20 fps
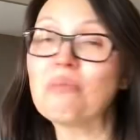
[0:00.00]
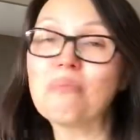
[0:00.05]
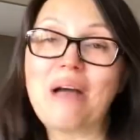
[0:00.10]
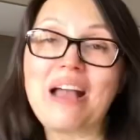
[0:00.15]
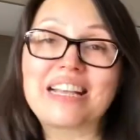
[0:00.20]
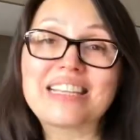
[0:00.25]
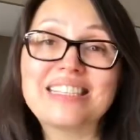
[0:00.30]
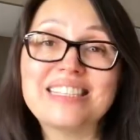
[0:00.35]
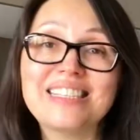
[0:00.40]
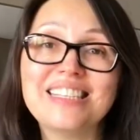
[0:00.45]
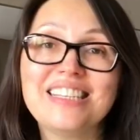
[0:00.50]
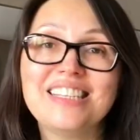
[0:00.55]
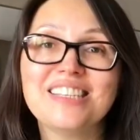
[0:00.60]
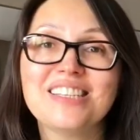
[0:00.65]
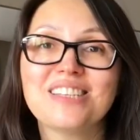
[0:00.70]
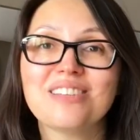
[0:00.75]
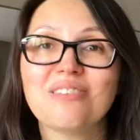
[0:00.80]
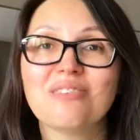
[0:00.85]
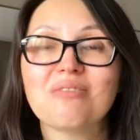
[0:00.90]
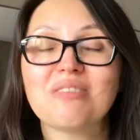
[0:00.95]
back
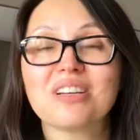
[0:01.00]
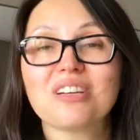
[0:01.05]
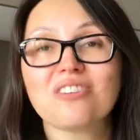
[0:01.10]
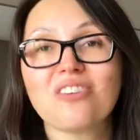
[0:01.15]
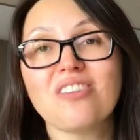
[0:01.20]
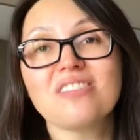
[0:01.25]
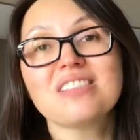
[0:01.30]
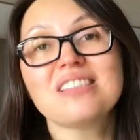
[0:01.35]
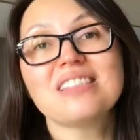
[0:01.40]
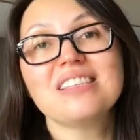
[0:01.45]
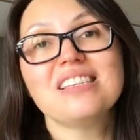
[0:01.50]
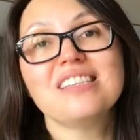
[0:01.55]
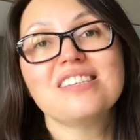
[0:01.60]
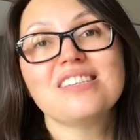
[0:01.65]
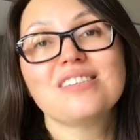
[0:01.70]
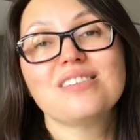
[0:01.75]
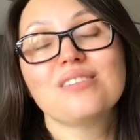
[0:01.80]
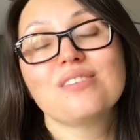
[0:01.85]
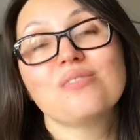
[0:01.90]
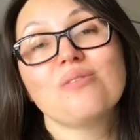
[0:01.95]
stitching, only cross
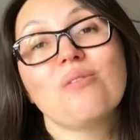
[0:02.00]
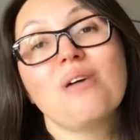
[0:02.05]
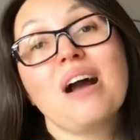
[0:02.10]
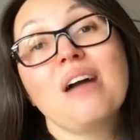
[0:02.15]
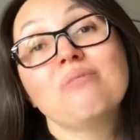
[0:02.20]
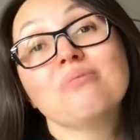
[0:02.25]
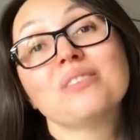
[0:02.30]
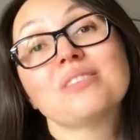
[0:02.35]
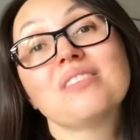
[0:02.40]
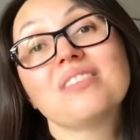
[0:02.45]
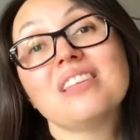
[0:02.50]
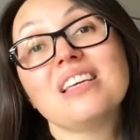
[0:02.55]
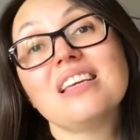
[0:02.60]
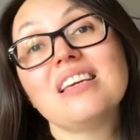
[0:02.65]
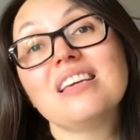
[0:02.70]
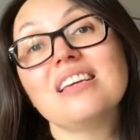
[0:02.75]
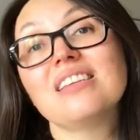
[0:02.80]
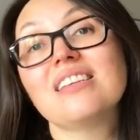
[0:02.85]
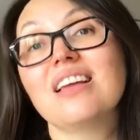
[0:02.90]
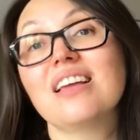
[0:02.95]
stitching, so I was
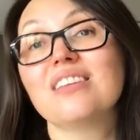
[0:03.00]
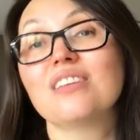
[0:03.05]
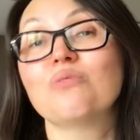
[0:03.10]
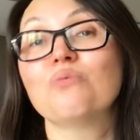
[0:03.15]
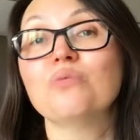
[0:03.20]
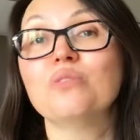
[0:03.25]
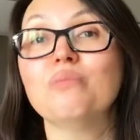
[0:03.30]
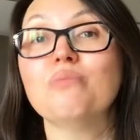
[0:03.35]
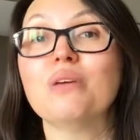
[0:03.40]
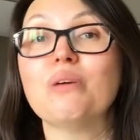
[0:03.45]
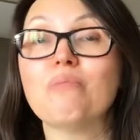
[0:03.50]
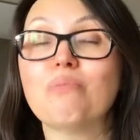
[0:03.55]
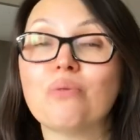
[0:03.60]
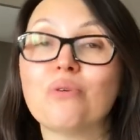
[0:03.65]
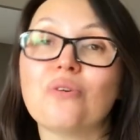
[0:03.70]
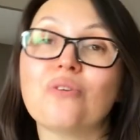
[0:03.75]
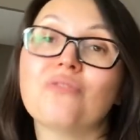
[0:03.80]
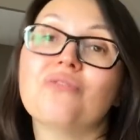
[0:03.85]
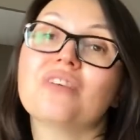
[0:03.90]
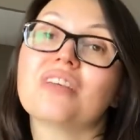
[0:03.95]
thinking that it will be a
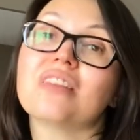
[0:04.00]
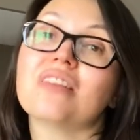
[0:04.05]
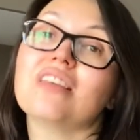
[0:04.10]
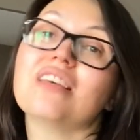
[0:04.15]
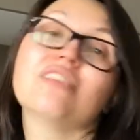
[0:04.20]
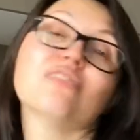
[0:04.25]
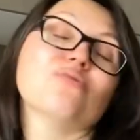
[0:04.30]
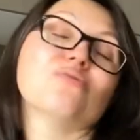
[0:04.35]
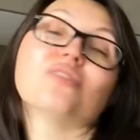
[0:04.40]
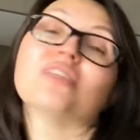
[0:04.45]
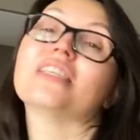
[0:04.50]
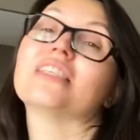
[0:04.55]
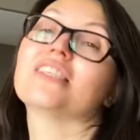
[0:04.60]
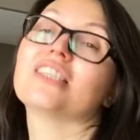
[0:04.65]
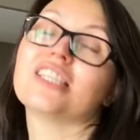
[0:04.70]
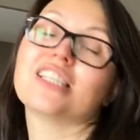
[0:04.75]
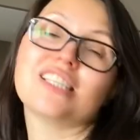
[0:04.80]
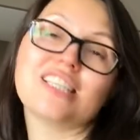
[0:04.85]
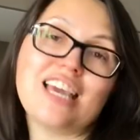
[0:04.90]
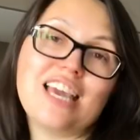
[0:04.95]
perfect thing to
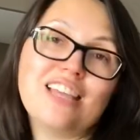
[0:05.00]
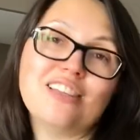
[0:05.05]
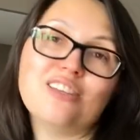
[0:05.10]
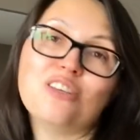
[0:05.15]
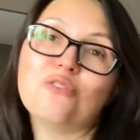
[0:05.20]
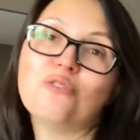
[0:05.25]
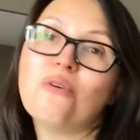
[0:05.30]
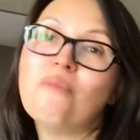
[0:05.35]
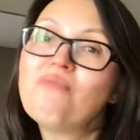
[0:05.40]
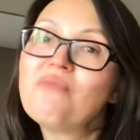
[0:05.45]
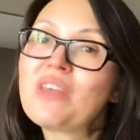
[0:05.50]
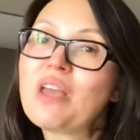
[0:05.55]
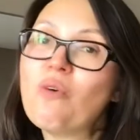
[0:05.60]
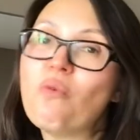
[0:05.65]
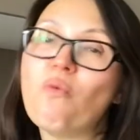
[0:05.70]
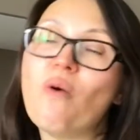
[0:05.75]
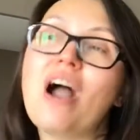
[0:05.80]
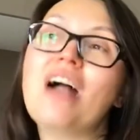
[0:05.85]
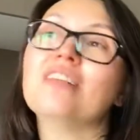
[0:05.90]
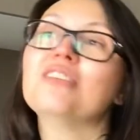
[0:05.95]
entertain you
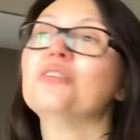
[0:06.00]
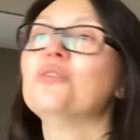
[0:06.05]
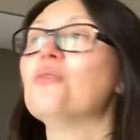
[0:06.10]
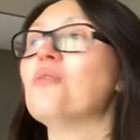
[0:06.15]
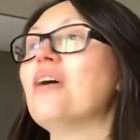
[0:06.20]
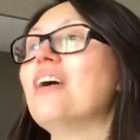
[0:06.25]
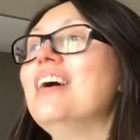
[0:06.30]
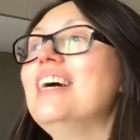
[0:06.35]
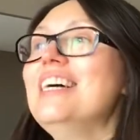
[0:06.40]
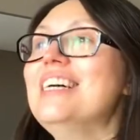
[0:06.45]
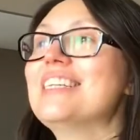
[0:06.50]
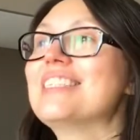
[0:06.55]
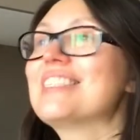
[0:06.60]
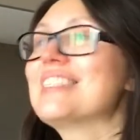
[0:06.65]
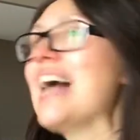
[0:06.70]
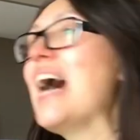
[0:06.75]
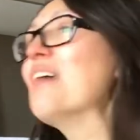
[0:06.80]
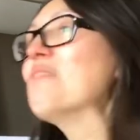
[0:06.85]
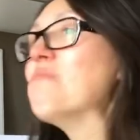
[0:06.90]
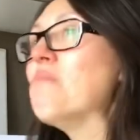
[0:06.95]
while you are
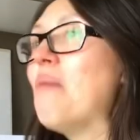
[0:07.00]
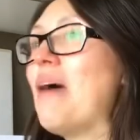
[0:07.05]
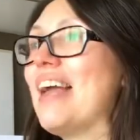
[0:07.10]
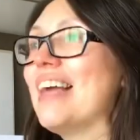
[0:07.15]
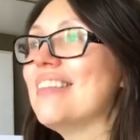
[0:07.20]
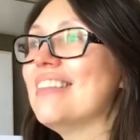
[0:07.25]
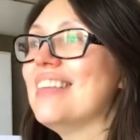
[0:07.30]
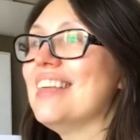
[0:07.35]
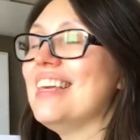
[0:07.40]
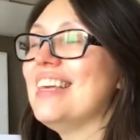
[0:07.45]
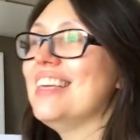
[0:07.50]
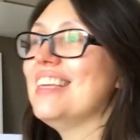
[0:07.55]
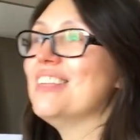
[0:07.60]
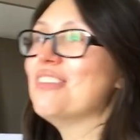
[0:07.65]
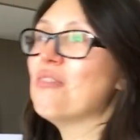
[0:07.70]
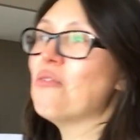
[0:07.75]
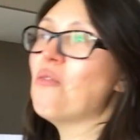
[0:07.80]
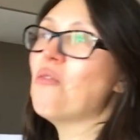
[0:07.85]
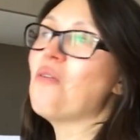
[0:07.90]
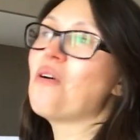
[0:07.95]

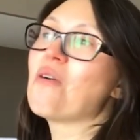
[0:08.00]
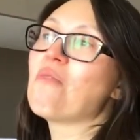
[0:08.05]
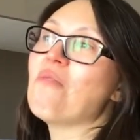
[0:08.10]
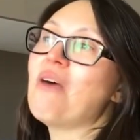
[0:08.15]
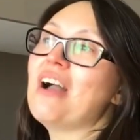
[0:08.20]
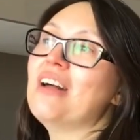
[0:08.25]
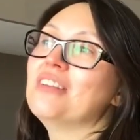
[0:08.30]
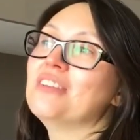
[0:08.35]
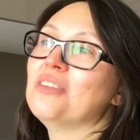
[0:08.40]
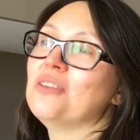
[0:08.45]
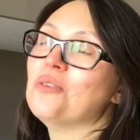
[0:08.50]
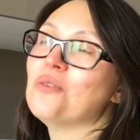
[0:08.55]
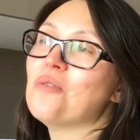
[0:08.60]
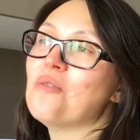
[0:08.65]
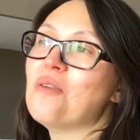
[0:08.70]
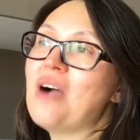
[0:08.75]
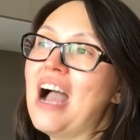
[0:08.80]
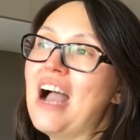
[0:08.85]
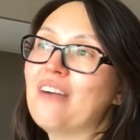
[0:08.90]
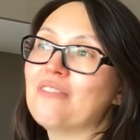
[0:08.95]
sunbathing or while
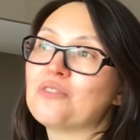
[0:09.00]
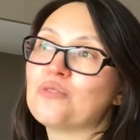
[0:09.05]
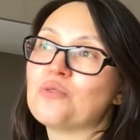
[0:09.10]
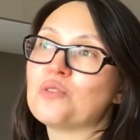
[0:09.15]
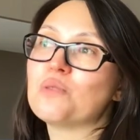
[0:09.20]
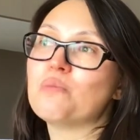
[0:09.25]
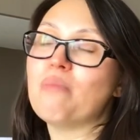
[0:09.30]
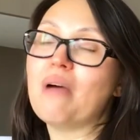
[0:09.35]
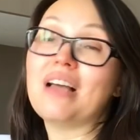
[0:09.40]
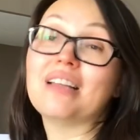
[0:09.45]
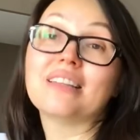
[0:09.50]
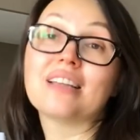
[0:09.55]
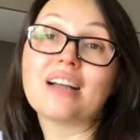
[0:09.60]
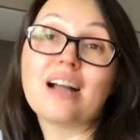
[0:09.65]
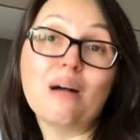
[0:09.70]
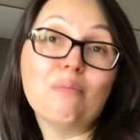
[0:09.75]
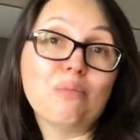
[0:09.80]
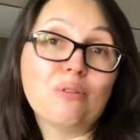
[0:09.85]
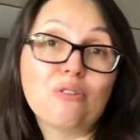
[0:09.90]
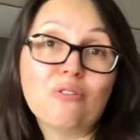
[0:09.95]
you have to spend a
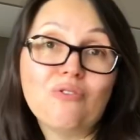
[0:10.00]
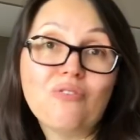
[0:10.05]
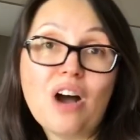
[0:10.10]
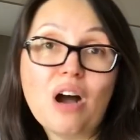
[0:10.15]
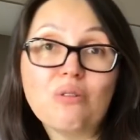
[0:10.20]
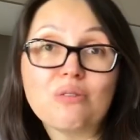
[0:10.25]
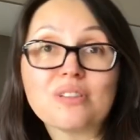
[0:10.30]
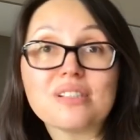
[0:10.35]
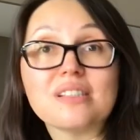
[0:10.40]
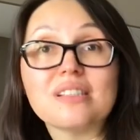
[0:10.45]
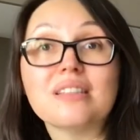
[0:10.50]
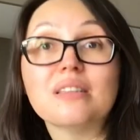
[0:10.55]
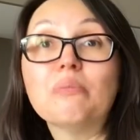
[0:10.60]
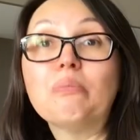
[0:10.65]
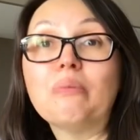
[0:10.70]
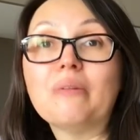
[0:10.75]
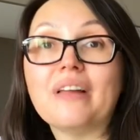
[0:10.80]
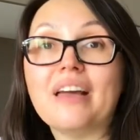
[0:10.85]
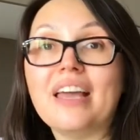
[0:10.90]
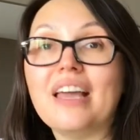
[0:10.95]
couple of hours in the
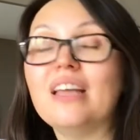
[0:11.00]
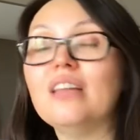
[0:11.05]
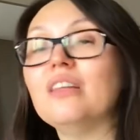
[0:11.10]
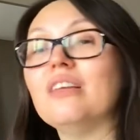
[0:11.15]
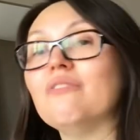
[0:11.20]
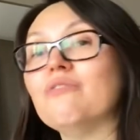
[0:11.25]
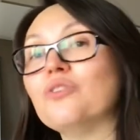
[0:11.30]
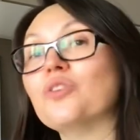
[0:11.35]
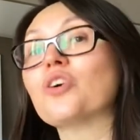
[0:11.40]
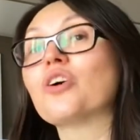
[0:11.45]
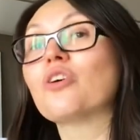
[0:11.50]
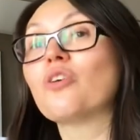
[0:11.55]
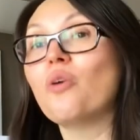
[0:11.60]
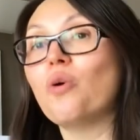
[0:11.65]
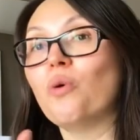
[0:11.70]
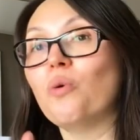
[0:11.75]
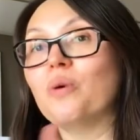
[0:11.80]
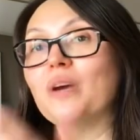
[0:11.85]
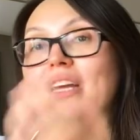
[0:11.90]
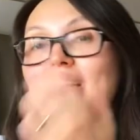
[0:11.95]
plane if you are
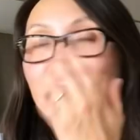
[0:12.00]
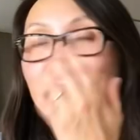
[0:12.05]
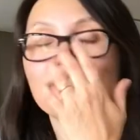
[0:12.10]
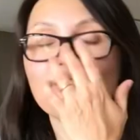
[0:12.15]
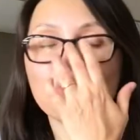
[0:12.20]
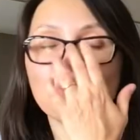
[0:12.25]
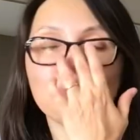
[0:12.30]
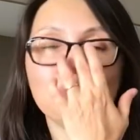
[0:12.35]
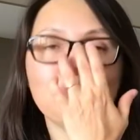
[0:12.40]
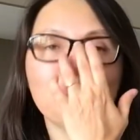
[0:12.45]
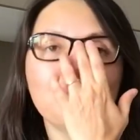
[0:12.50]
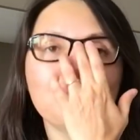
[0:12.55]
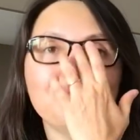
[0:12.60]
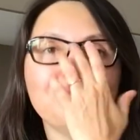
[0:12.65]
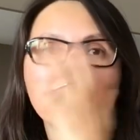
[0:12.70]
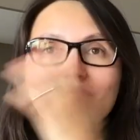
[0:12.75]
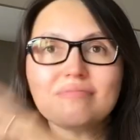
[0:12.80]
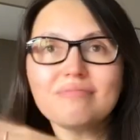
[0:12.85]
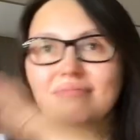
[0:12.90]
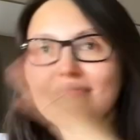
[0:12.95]
going to
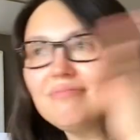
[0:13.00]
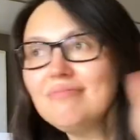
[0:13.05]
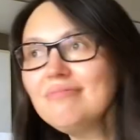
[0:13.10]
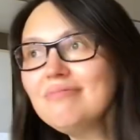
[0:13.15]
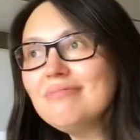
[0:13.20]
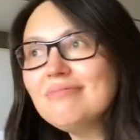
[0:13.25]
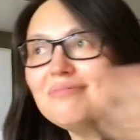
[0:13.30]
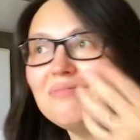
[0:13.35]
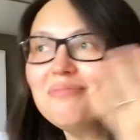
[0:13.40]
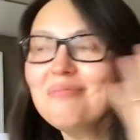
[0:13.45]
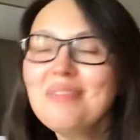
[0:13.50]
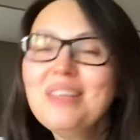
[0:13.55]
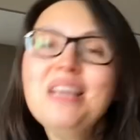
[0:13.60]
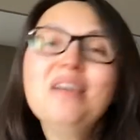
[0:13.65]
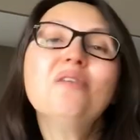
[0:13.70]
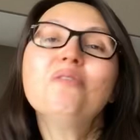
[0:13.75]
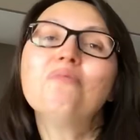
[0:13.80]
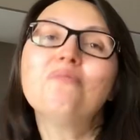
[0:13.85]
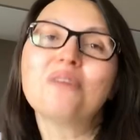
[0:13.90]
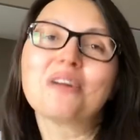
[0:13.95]

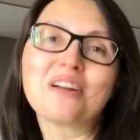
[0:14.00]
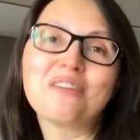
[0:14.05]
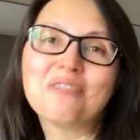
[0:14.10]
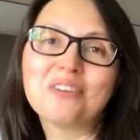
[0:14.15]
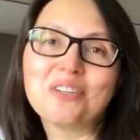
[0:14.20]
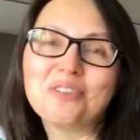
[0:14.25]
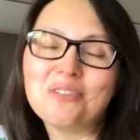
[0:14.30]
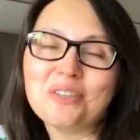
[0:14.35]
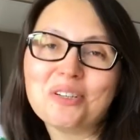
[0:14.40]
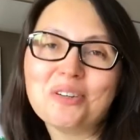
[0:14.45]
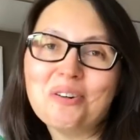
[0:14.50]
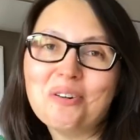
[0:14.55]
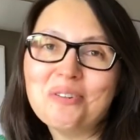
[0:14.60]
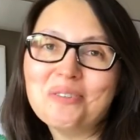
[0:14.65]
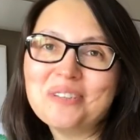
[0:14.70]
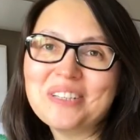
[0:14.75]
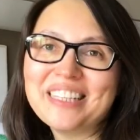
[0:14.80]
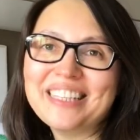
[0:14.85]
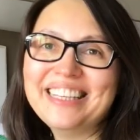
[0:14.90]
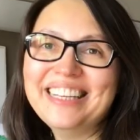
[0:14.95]
wherever you are
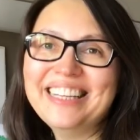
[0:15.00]
going